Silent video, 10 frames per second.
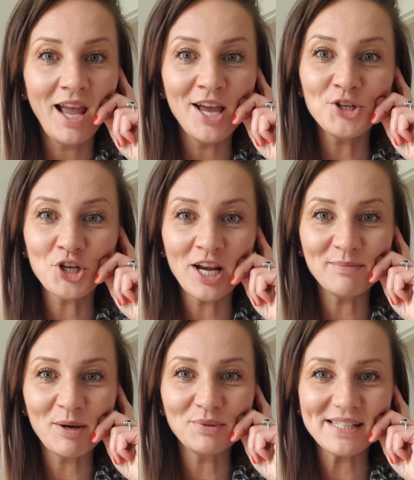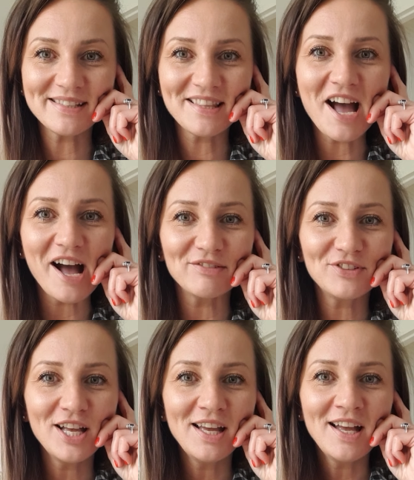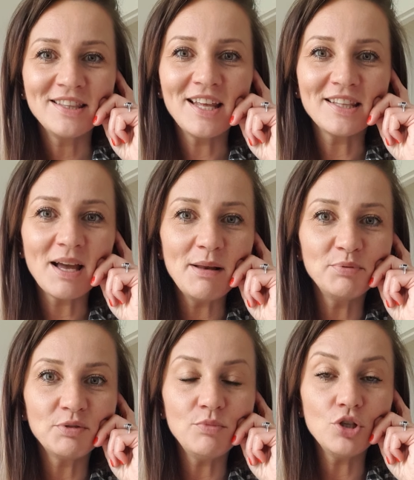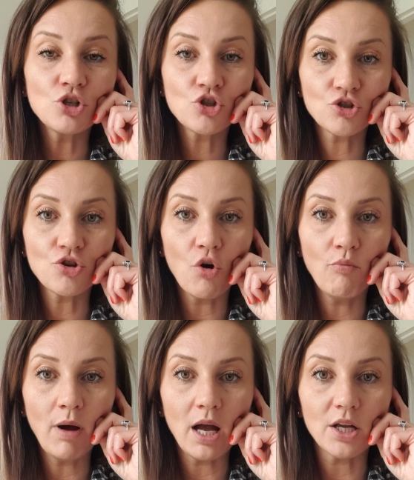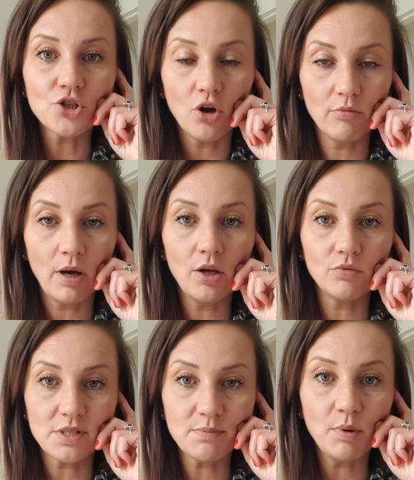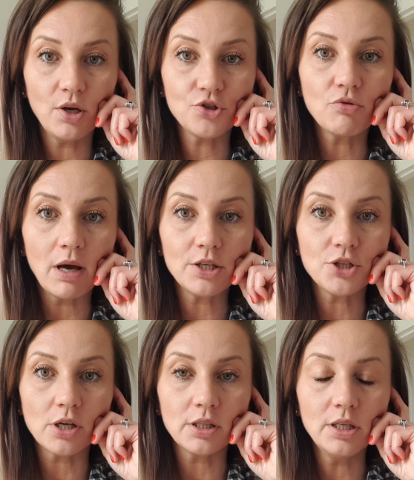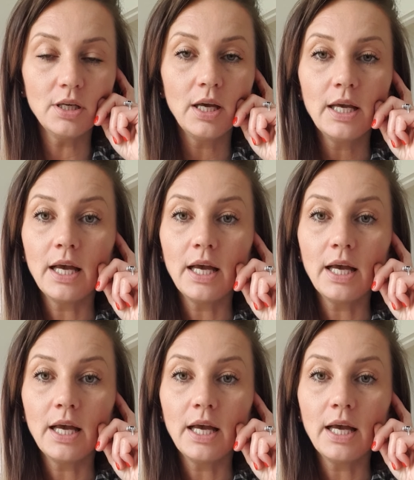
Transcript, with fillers: I share about the stuff that helped me so much on my own spiritual journey.